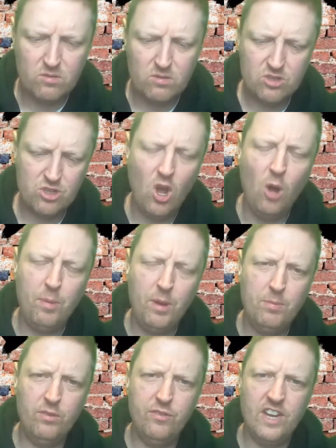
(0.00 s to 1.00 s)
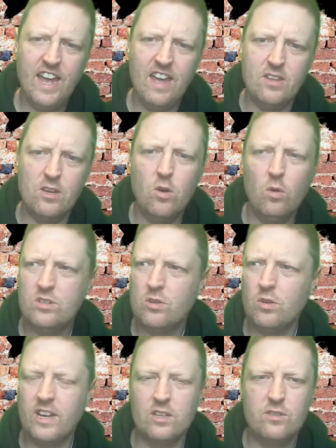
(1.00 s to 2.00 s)
which a lot of people forget. The goal he
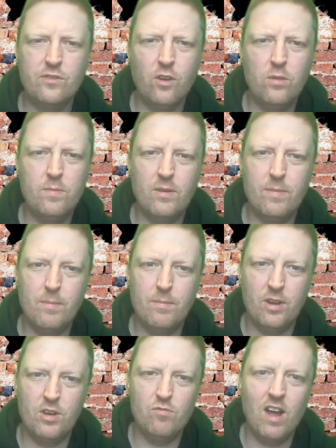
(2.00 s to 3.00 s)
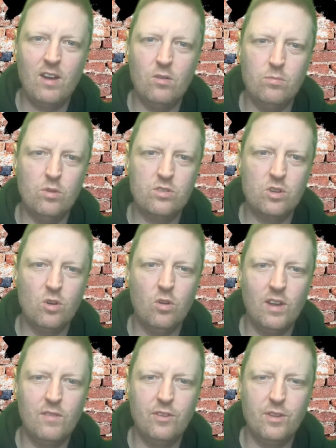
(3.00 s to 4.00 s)
scored against Fulham, I remember, he ran almost the whole
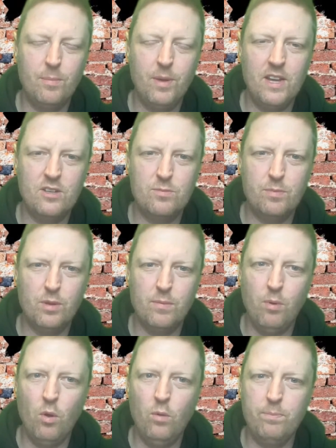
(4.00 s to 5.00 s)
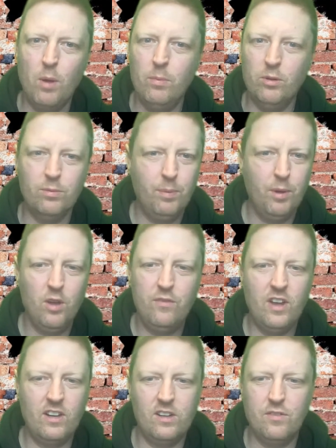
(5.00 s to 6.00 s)
length of the pitch, but the ball bobbled
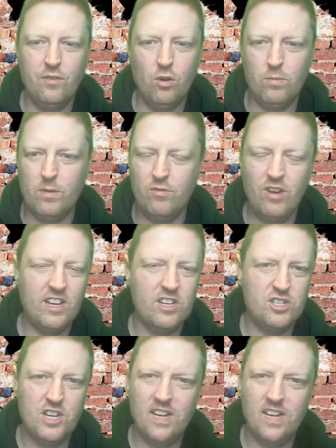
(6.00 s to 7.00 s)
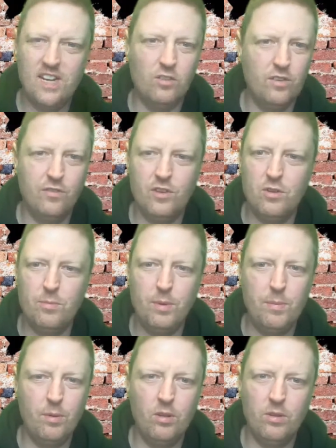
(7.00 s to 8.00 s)
perfectly for him. It ricocheted off a few
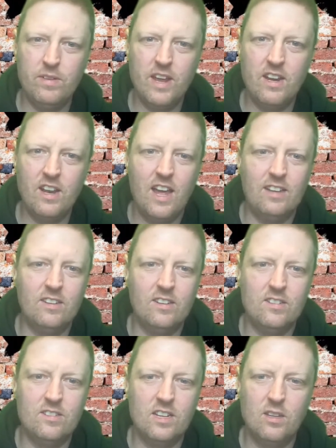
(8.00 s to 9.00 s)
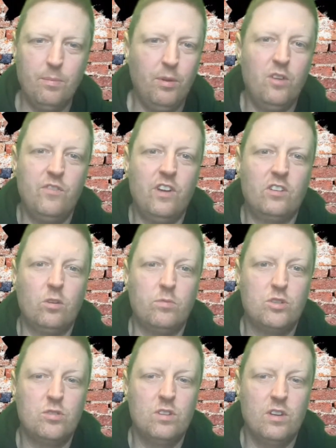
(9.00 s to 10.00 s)
people and landed in the perfect
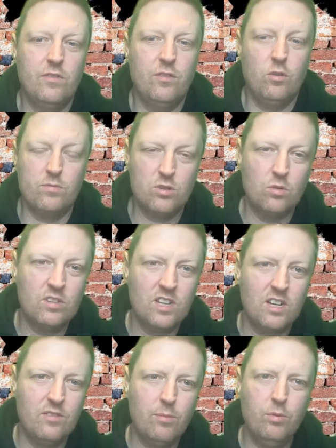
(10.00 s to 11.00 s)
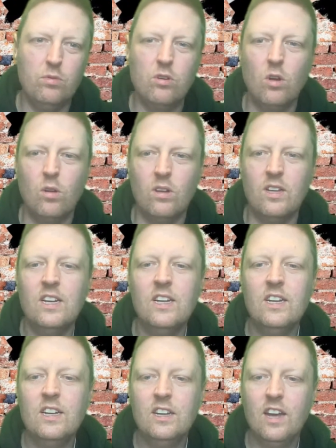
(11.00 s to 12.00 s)
opportunity for him. So did the Liverpool goal.
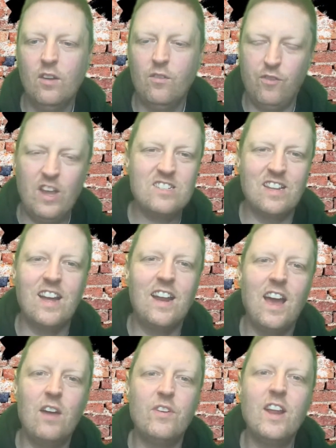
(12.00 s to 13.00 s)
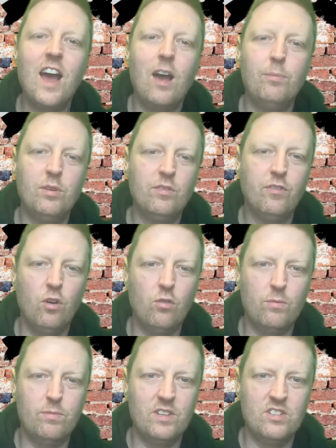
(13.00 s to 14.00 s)
And things like that haven't happened
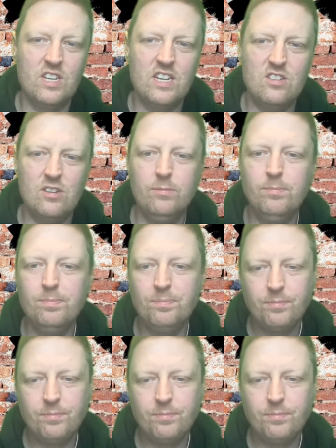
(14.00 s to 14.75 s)
for him this season